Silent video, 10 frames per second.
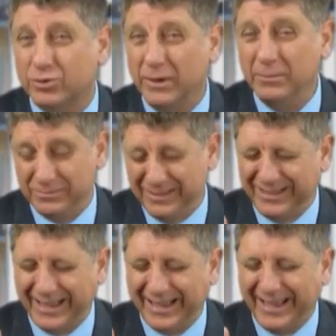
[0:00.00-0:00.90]
criminals.
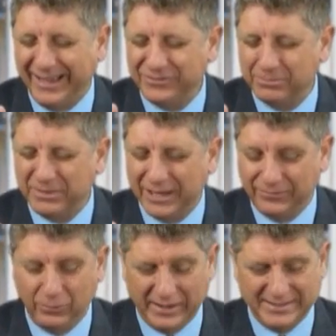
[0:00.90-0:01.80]
Now, I have to be
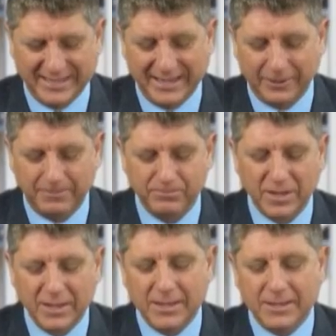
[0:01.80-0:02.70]
careful what I say here.
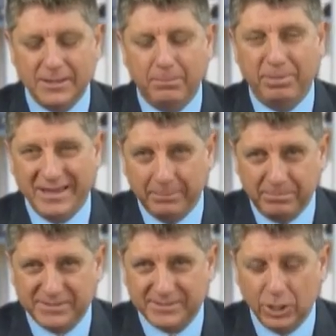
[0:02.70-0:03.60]

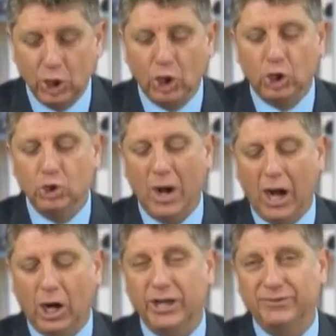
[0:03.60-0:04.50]
Pimps who
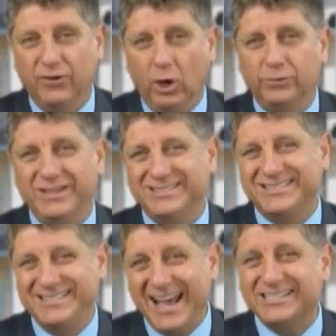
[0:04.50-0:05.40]
are involved in
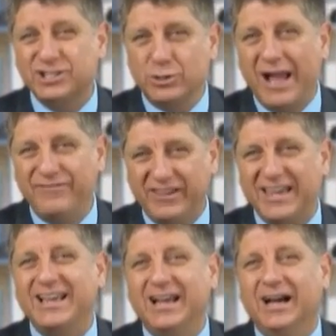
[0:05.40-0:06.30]
sex
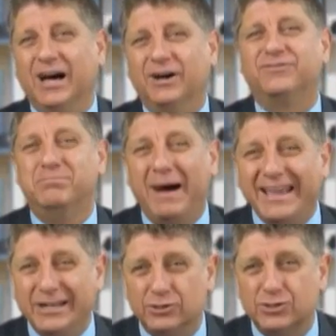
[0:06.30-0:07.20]
trafficking of
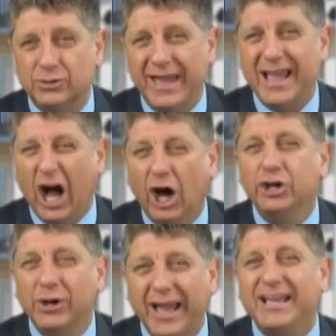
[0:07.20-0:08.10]
minors, okay?
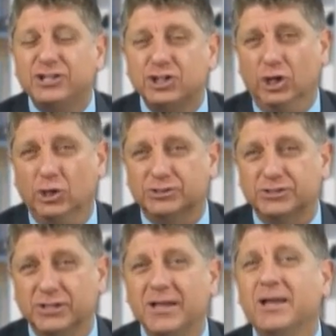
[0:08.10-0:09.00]
Underage
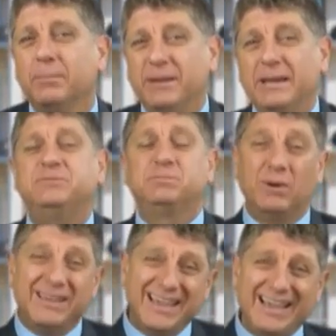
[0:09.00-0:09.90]
girls. Pimps
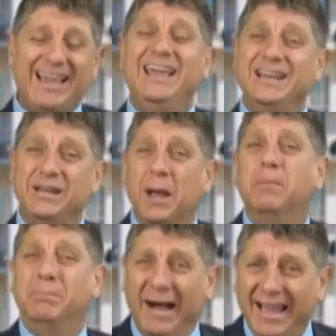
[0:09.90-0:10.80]
bringing in
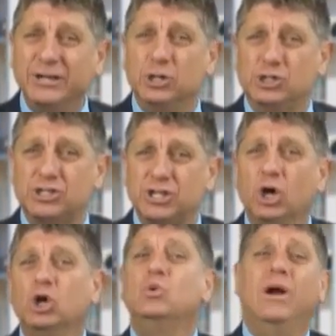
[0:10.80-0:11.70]
minors
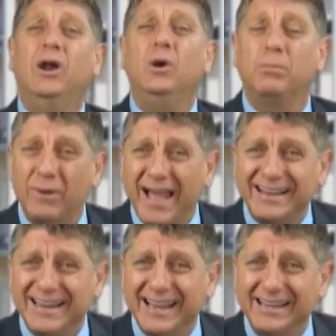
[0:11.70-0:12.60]
who are
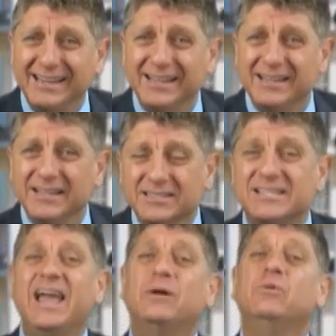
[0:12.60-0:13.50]
pregnant,
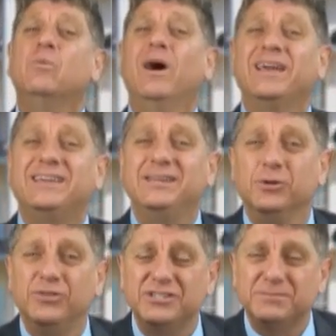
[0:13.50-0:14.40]
saying we want to
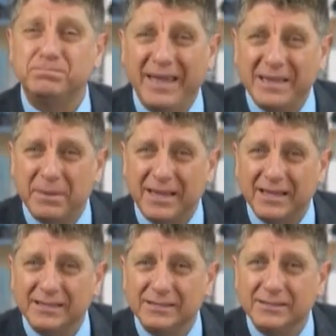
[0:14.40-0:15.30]
kill this baby,